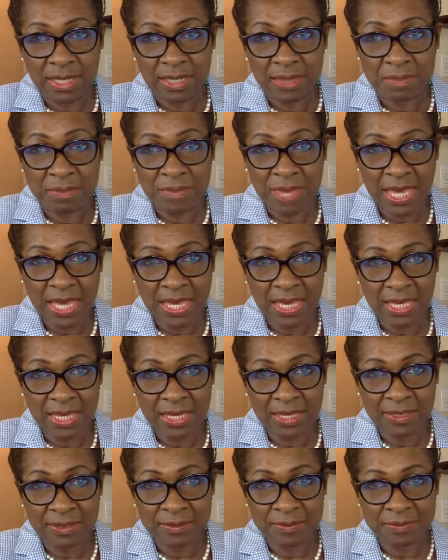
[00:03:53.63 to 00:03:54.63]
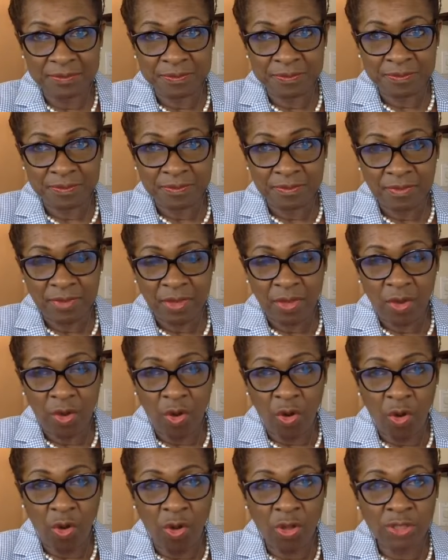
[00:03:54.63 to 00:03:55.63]
May.
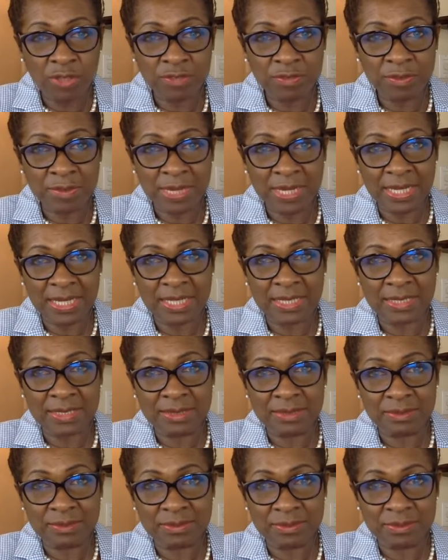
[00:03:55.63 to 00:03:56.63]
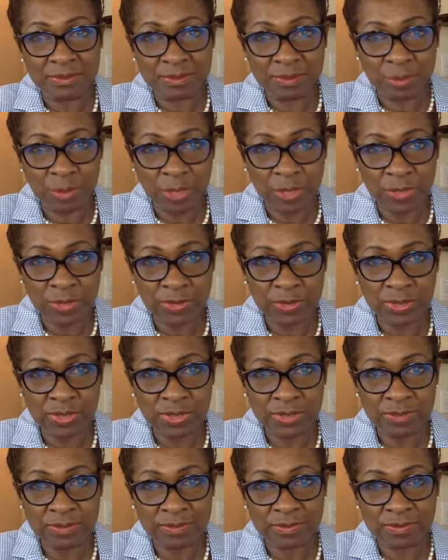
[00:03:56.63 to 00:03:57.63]
All of my
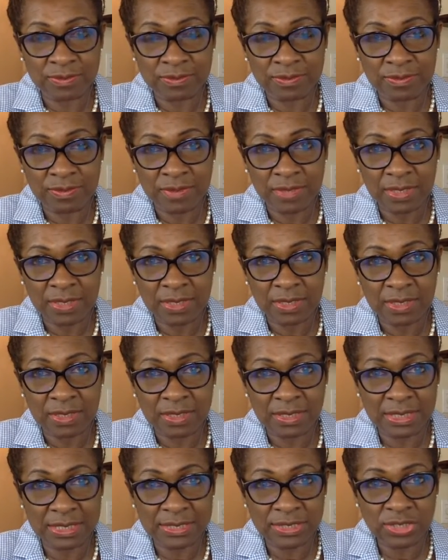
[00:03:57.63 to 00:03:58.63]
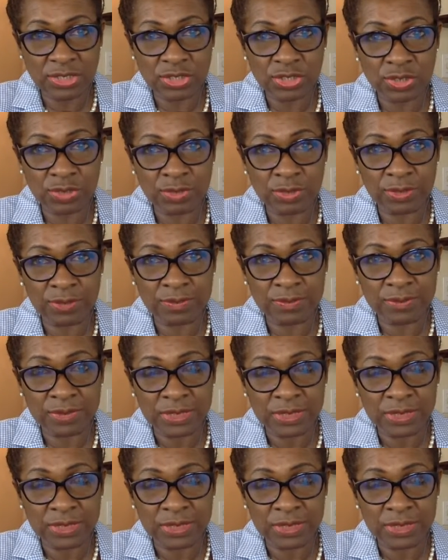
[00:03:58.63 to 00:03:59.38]
brothers, Lindsay Jr.,